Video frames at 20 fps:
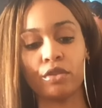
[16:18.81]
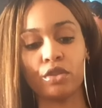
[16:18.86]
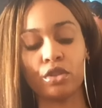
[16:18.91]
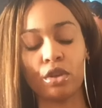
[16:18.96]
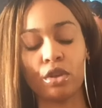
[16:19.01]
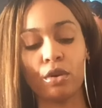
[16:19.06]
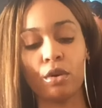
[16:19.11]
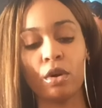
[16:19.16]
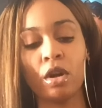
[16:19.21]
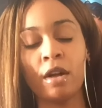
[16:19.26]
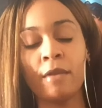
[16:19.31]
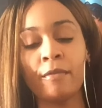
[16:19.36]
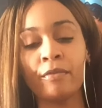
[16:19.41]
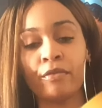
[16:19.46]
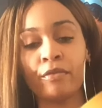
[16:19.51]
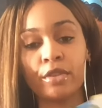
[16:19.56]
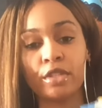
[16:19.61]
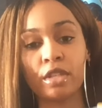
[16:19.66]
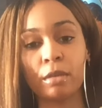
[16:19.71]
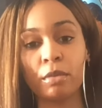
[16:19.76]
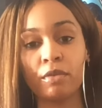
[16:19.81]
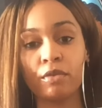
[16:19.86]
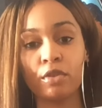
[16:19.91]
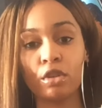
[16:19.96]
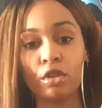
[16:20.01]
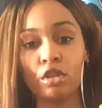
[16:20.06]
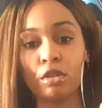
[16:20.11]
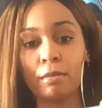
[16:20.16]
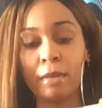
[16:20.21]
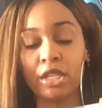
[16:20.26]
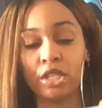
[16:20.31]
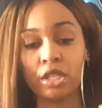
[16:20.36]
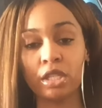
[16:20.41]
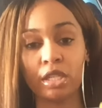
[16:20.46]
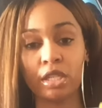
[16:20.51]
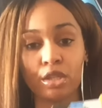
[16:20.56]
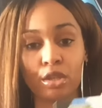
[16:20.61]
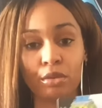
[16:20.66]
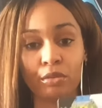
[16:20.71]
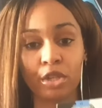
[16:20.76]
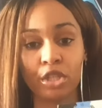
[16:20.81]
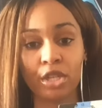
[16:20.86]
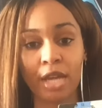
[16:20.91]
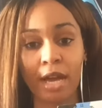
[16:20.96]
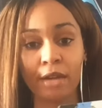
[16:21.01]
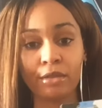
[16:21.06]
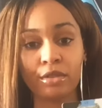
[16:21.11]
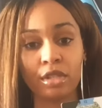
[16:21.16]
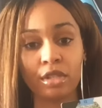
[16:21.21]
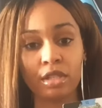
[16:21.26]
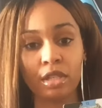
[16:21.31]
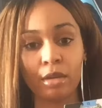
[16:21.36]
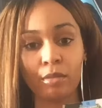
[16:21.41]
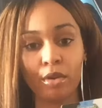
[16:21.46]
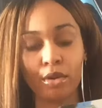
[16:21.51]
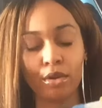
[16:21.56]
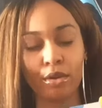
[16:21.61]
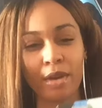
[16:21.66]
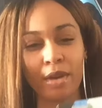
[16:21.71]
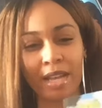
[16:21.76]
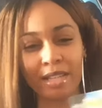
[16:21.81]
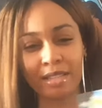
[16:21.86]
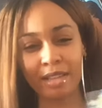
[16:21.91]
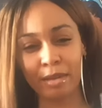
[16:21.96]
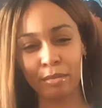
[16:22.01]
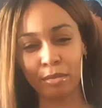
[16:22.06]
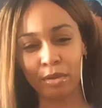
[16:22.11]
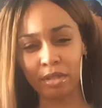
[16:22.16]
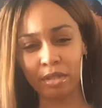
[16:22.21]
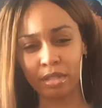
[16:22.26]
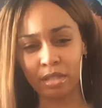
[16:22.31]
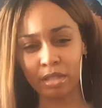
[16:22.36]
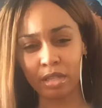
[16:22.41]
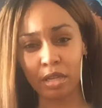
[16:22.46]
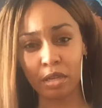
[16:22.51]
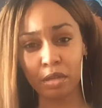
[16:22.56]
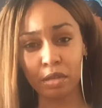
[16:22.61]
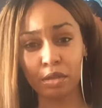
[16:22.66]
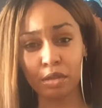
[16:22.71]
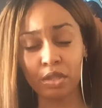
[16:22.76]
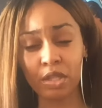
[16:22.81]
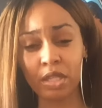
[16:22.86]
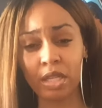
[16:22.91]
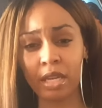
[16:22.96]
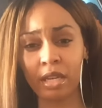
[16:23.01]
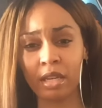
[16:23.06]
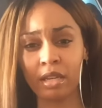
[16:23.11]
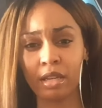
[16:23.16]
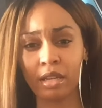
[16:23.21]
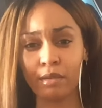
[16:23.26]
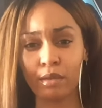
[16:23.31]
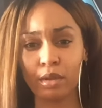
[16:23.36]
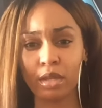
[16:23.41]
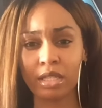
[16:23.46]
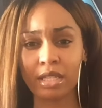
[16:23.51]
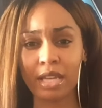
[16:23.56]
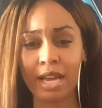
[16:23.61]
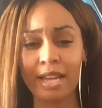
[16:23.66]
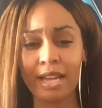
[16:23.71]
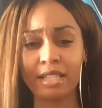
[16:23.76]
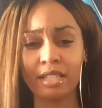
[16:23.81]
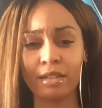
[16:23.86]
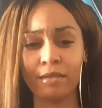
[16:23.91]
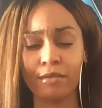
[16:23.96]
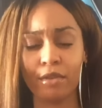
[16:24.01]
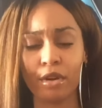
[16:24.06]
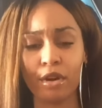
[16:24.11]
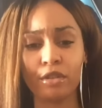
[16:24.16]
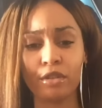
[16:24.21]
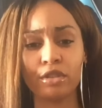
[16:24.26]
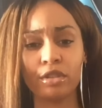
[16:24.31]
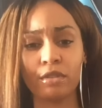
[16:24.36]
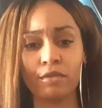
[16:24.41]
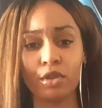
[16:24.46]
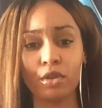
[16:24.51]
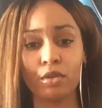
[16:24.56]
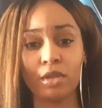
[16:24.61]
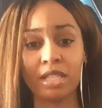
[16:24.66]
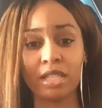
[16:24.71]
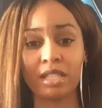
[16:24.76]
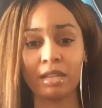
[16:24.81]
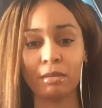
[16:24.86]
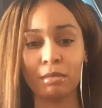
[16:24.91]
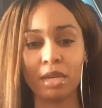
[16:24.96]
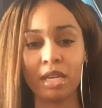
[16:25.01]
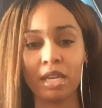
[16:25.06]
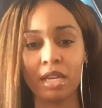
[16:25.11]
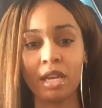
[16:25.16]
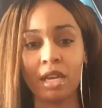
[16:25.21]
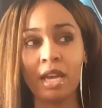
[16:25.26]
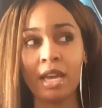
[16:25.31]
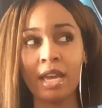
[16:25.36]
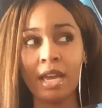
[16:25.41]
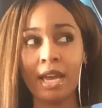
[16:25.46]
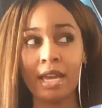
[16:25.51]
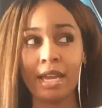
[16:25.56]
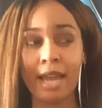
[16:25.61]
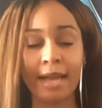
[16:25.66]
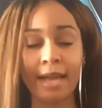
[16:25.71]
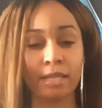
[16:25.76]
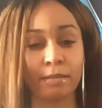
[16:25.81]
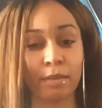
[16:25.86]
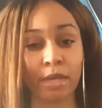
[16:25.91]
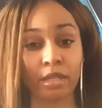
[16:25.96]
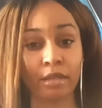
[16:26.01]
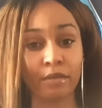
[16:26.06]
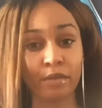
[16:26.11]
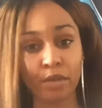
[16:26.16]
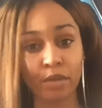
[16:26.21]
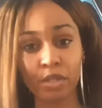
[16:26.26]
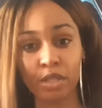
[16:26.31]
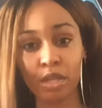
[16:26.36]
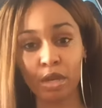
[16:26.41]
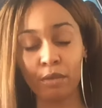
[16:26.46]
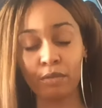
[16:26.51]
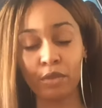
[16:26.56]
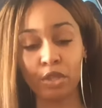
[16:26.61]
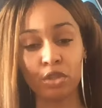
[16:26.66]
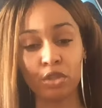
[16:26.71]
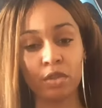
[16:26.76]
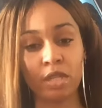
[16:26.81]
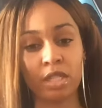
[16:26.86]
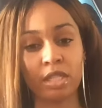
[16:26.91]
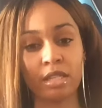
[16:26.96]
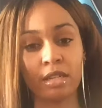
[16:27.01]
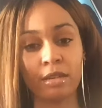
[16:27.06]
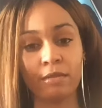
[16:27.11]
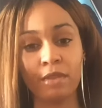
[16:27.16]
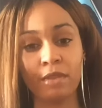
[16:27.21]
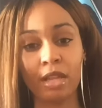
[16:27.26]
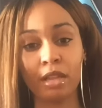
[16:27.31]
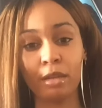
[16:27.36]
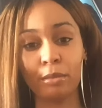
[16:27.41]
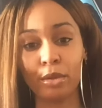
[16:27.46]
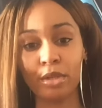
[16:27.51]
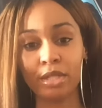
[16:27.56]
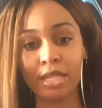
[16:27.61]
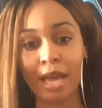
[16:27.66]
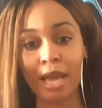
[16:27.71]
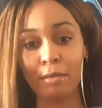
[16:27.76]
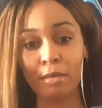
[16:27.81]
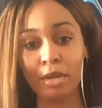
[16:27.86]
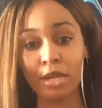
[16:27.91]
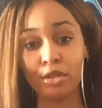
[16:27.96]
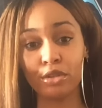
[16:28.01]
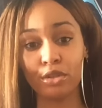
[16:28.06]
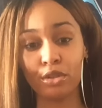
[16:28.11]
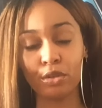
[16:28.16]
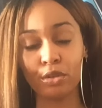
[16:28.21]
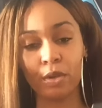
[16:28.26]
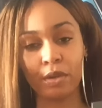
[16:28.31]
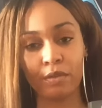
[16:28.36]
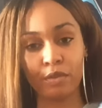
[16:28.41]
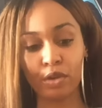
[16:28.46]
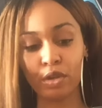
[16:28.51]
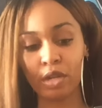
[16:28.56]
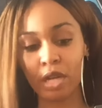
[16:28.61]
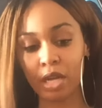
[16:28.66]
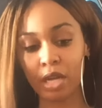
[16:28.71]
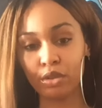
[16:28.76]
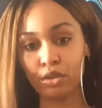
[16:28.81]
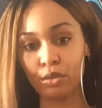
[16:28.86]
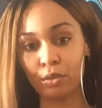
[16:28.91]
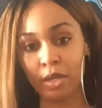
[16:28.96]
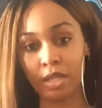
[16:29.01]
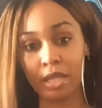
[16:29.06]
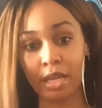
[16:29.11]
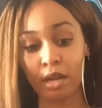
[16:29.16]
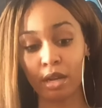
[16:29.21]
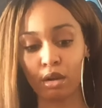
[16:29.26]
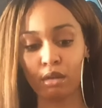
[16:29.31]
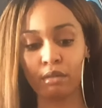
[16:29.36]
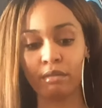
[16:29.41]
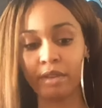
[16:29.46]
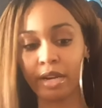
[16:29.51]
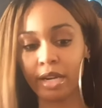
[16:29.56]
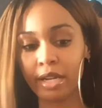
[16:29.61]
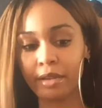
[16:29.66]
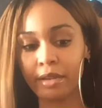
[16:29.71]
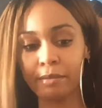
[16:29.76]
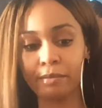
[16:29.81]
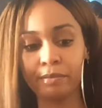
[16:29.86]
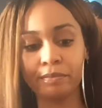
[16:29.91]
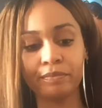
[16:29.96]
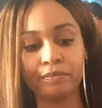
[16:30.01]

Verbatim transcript: So for some of you, you may just need to reach out to someone who has high priestess energy that can give you this guidance, and for others of you, this could be an aspect of yourself that you need to develop or tap into if you're not doing that already.